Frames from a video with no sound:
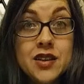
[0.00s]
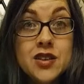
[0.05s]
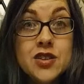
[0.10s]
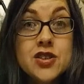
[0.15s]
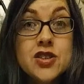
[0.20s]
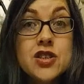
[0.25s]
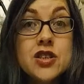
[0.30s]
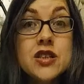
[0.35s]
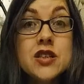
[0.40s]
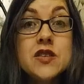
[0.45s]

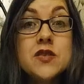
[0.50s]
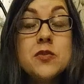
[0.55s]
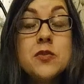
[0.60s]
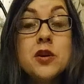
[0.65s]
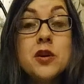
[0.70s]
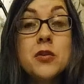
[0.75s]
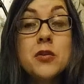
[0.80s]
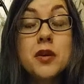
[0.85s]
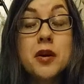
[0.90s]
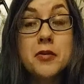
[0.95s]
She is
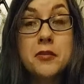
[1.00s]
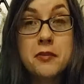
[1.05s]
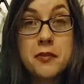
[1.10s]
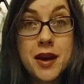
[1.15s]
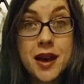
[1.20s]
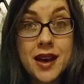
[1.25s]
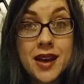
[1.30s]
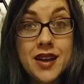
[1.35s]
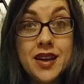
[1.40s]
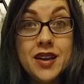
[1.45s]
one of my
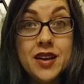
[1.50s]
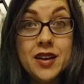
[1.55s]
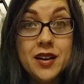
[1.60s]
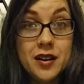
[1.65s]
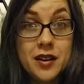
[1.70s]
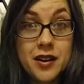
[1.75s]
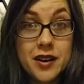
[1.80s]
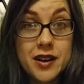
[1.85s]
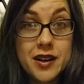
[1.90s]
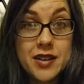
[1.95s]
main
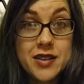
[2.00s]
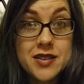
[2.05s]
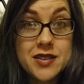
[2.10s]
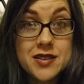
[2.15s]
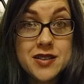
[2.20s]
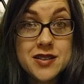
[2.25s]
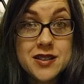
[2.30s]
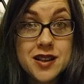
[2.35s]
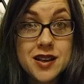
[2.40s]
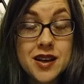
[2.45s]

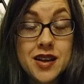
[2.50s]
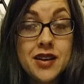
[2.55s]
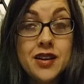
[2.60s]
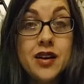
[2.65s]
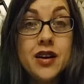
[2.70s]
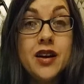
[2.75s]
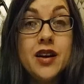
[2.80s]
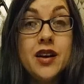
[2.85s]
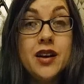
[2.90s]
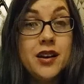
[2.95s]
guides, and
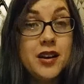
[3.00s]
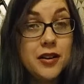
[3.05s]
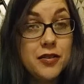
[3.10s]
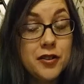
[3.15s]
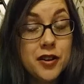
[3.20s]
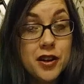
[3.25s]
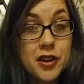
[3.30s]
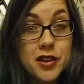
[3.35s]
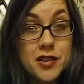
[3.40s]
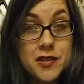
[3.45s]
I love
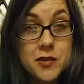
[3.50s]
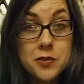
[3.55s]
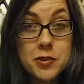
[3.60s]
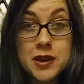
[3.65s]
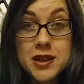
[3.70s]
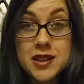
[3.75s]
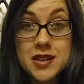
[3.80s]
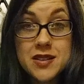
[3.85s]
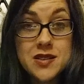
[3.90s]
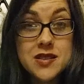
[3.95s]
her to
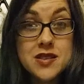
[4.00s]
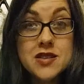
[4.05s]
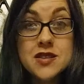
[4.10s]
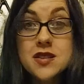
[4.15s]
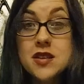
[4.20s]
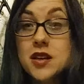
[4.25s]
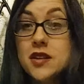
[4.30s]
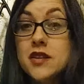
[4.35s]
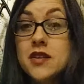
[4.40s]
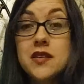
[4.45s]
pieces,
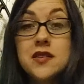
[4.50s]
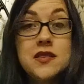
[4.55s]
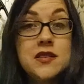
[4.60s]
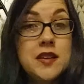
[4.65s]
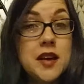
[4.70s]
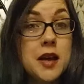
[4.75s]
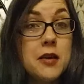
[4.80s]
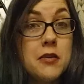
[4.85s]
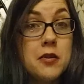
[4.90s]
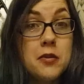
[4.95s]
the
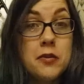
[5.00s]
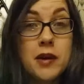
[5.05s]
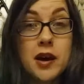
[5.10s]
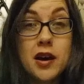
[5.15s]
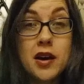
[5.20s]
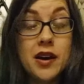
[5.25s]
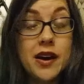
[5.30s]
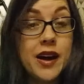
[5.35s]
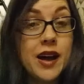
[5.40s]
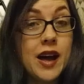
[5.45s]
same
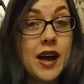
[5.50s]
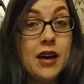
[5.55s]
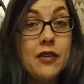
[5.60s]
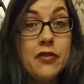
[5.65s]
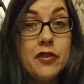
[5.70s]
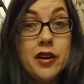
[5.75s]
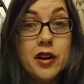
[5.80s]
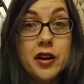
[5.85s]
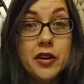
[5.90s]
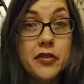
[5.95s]
amount I
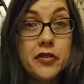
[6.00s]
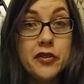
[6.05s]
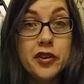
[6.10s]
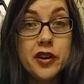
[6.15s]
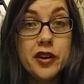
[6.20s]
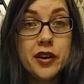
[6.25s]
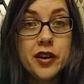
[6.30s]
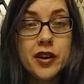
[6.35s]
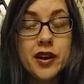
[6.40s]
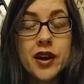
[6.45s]
ever loved
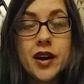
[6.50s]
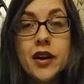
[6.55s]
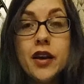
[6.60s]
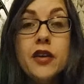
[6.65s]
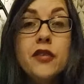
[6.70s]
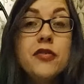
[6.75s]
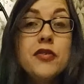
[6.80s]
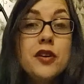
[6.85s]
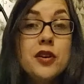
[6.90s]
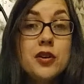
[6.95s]
her, and
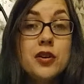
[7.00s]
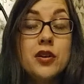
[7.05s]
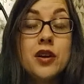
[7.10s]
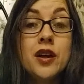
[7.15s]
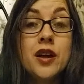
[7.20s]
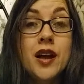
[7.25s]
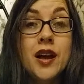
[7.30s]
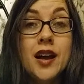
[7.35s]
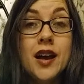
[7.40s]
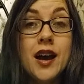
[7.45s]
I feel
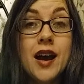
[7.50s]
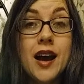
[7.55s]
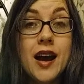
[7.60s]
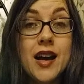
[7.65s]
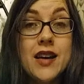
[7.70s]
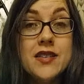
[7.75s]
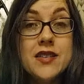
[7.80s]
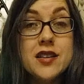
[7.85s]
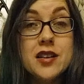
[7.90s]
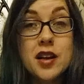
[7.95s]

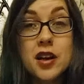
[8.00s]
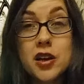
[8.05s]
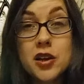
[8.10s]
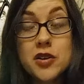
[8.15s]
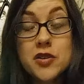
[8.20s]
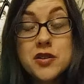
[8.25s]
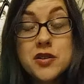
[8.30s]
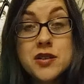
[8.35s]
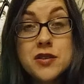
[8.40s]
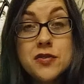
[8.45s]
as
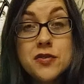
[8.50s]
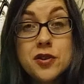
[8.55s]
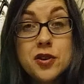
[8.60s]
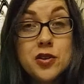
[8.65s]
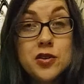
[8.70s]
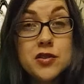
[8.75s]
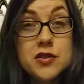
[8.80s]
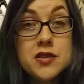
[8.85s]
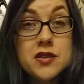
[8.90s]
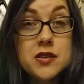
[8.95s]
close, if
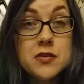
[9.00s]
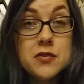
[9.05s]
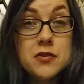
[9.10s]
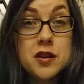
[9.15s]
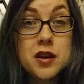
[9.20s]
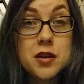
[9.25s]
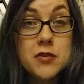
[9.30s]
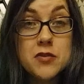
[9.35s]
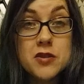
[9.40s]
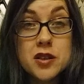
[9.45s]
not
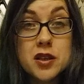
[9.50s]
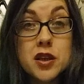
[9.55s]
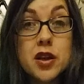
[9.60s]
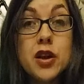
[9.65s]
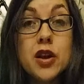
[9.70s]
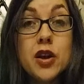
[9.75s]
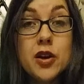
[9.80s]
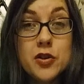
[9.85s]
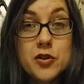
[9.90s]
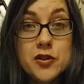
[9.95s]
sometimes
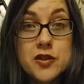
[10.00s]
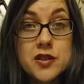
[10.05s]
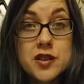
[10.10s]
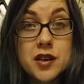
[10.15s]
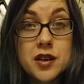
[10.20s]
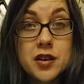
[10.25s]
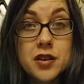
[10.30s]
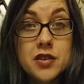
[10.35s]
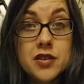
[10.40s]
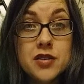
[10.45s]

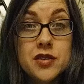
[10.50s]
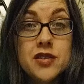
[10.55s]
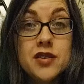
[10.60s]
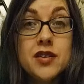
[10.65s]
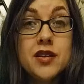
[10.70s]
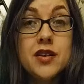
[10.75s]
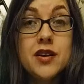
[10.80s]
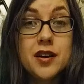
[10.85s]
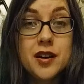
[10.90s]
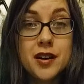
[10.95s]
closer,
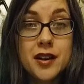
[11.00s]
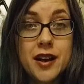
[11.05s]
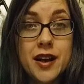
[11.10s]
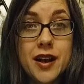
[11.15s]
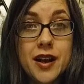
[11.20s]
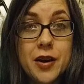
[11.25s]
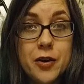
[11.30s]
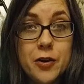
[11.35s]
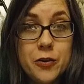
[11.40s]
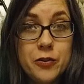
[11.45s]
to her
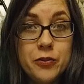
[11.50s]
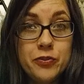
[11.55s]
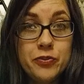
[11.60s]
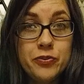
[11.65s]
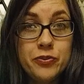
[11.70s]
now.